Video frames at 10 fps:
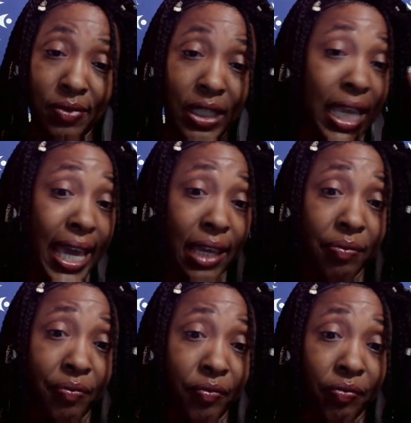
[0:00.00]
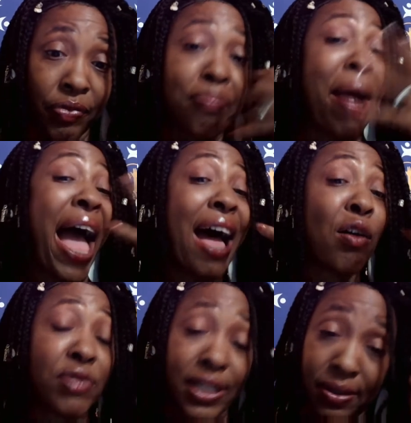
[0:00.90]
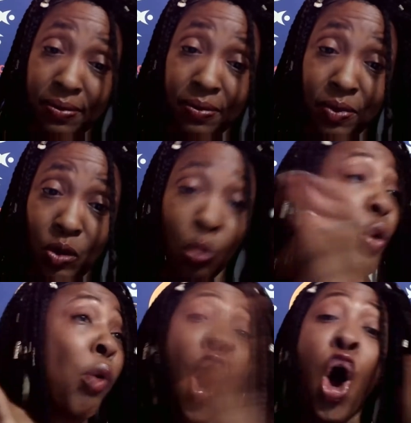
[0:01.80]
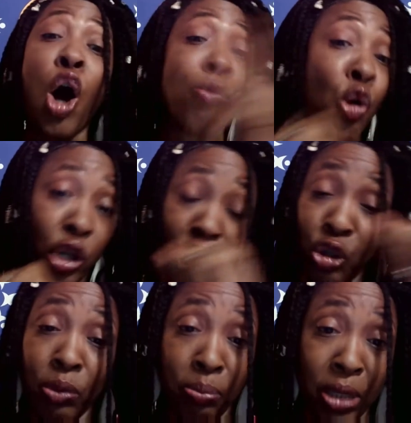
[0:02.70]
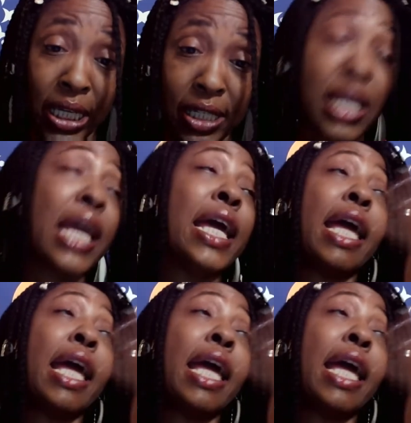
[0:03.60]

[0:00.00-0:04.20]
okay, mouths. We were all born human beings.